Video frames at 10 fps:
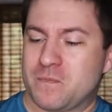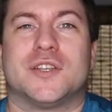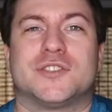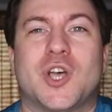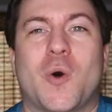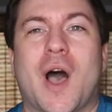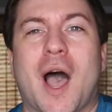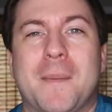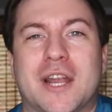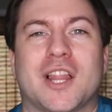So
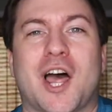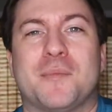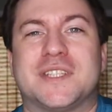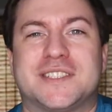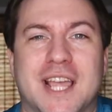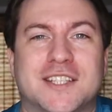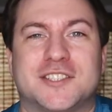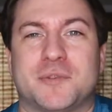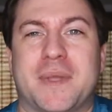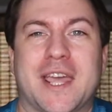I made a lot of mistakes
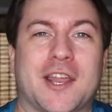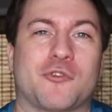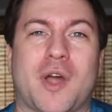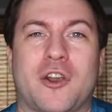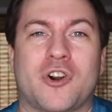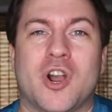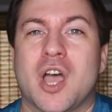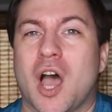as a beginning writer.